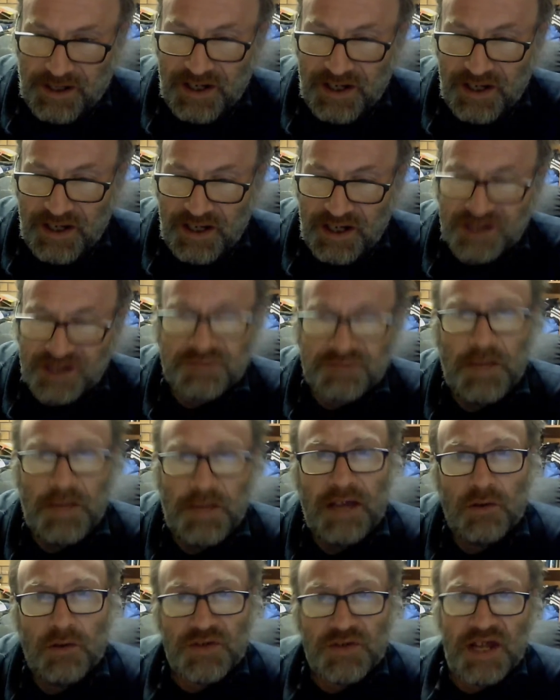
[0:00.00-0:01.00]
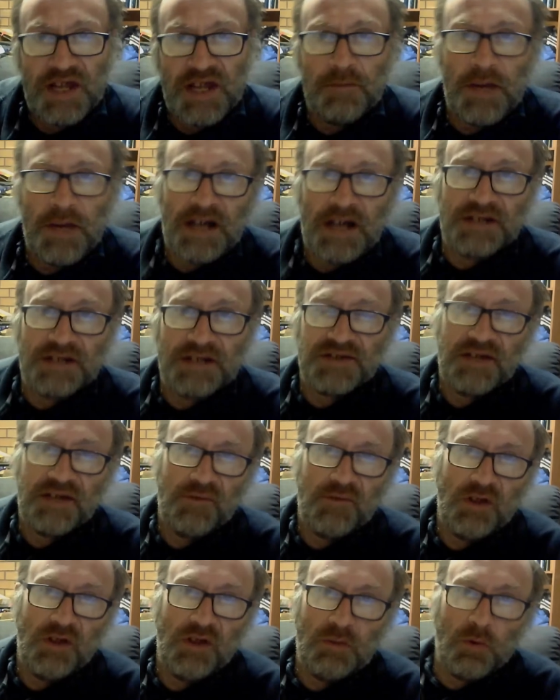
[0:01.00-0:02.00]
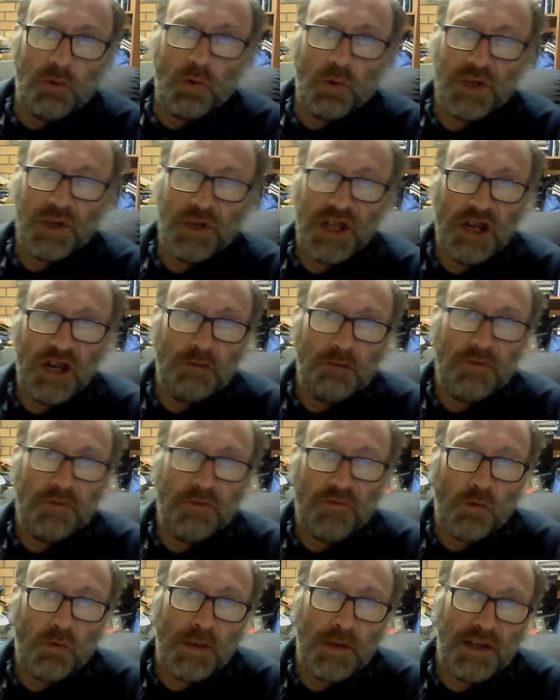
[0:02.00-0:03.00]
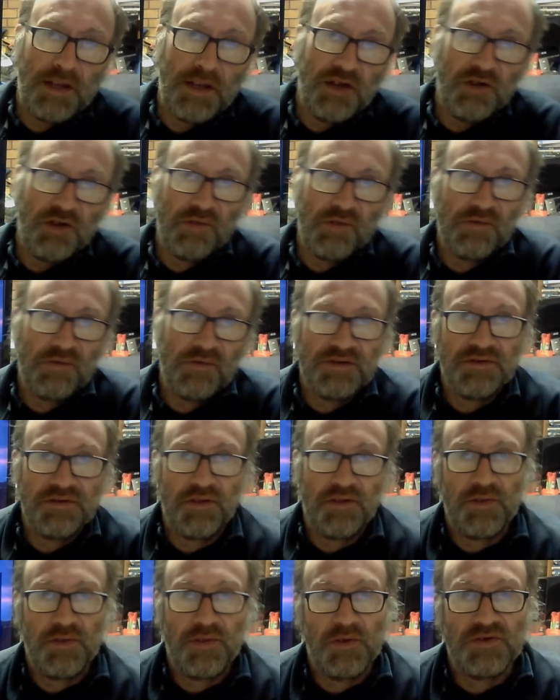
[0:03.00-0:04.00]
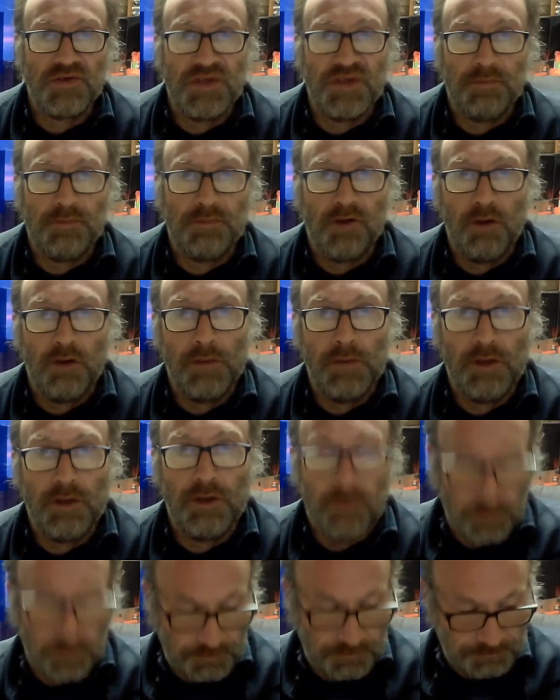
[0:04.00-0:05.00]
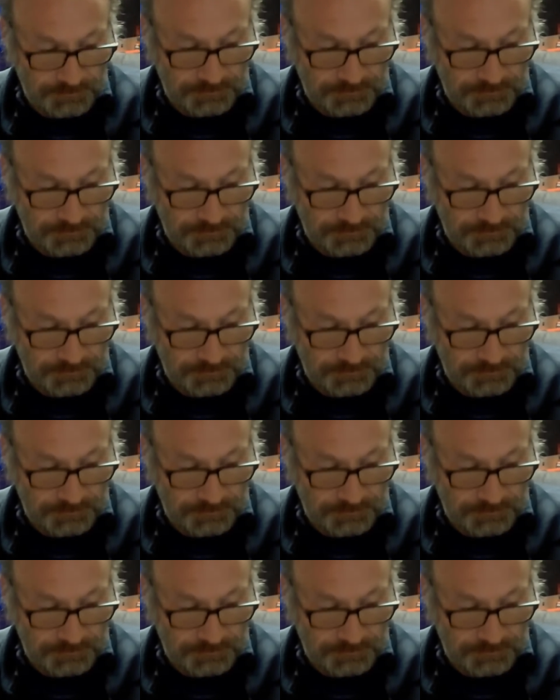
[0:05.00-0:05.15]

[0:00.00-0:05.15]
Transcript: It is bang on 10 past 7 in the morning here, and before we get into the rest of the Thursday promo,